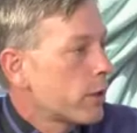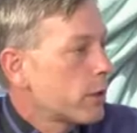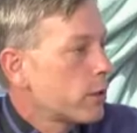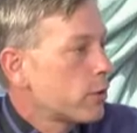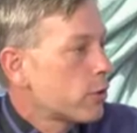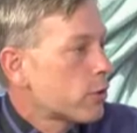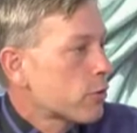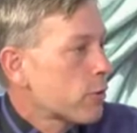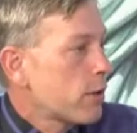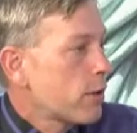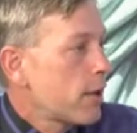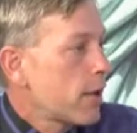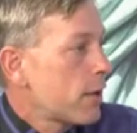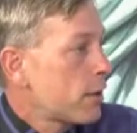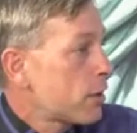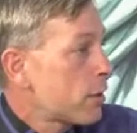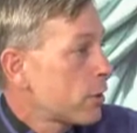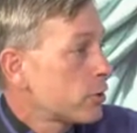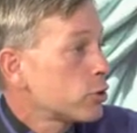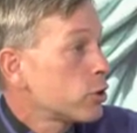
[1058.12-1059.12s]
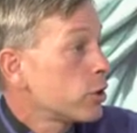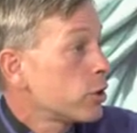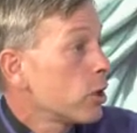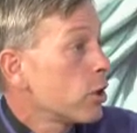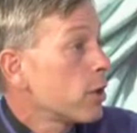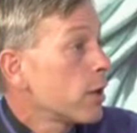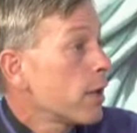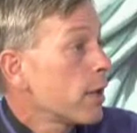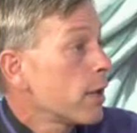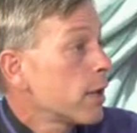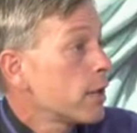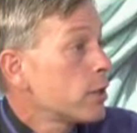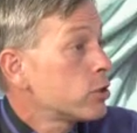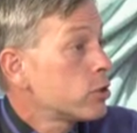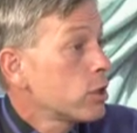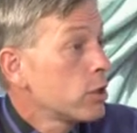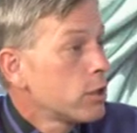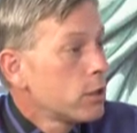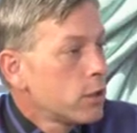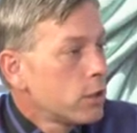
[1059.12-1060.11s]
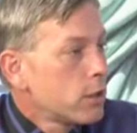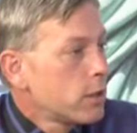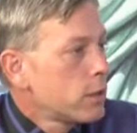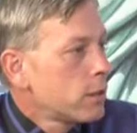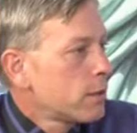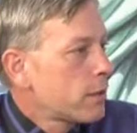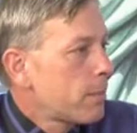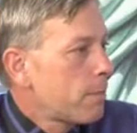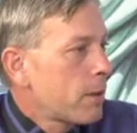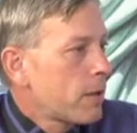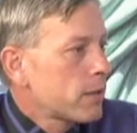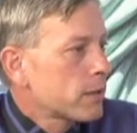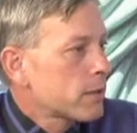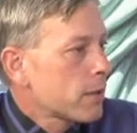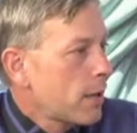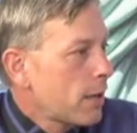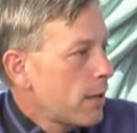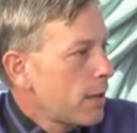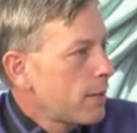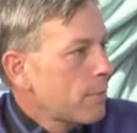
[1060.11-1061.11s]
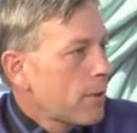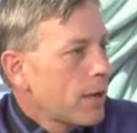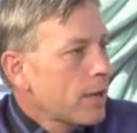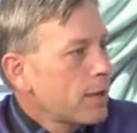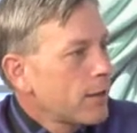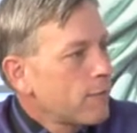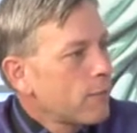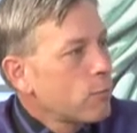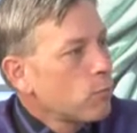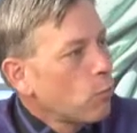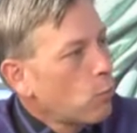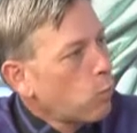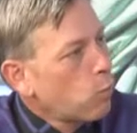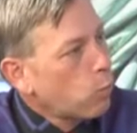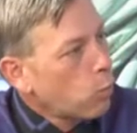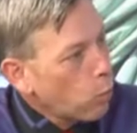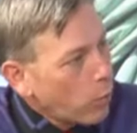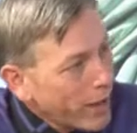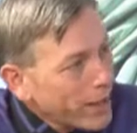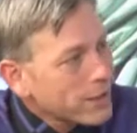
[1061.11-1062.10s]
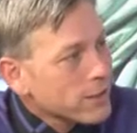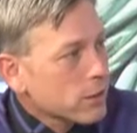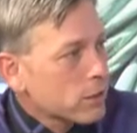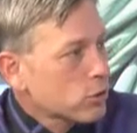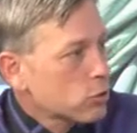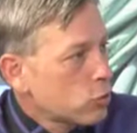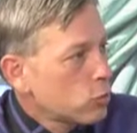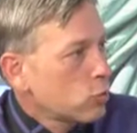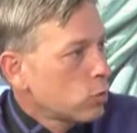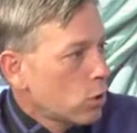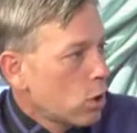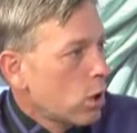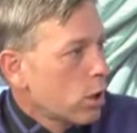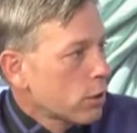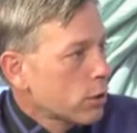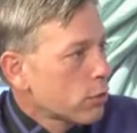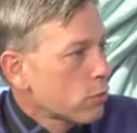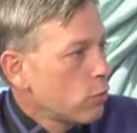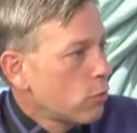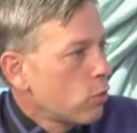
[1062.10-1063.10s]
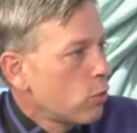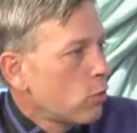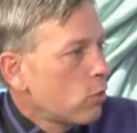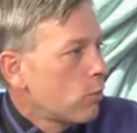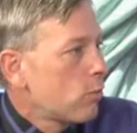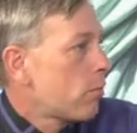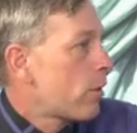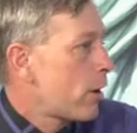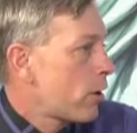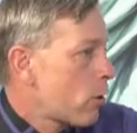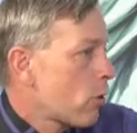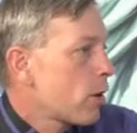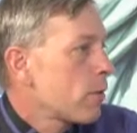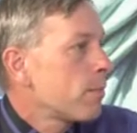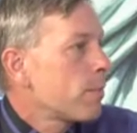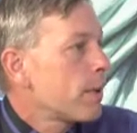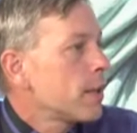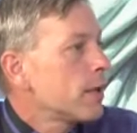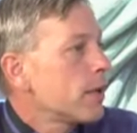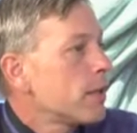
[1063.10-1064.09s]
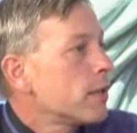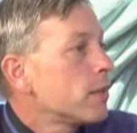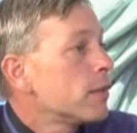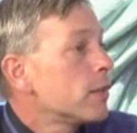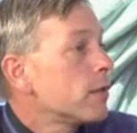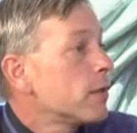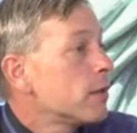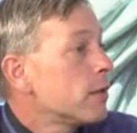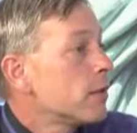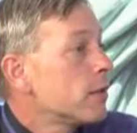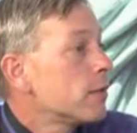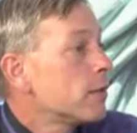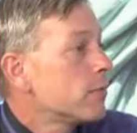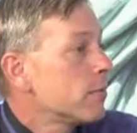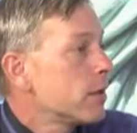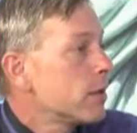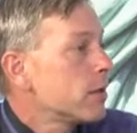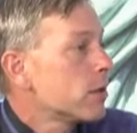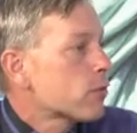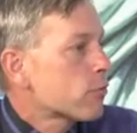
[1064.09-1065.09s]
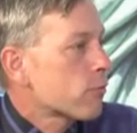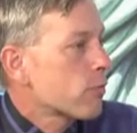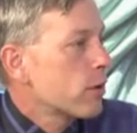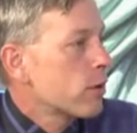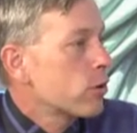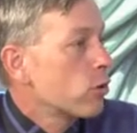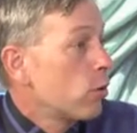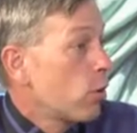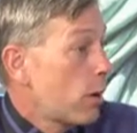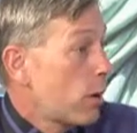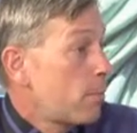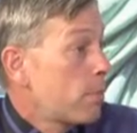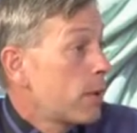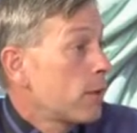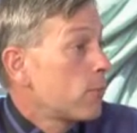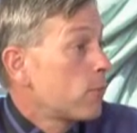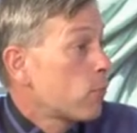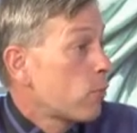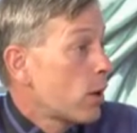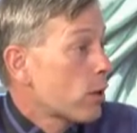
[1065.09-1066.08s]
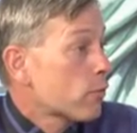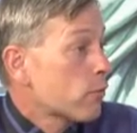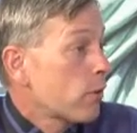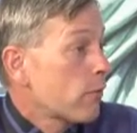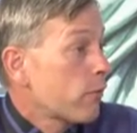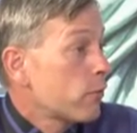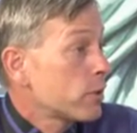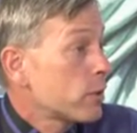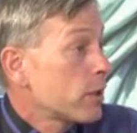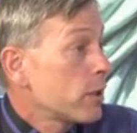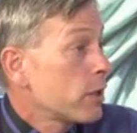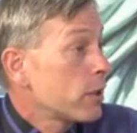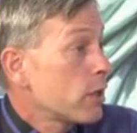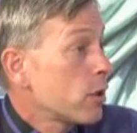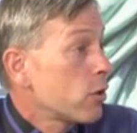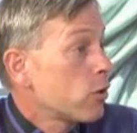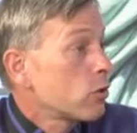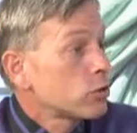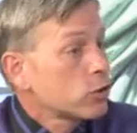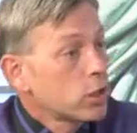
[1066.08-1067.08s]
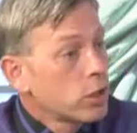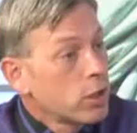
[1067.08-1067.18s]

industry at such a young age that by the time I even went to law school, I'd already been in the industry. You know, I'd been in hmm. restaurant for ten years,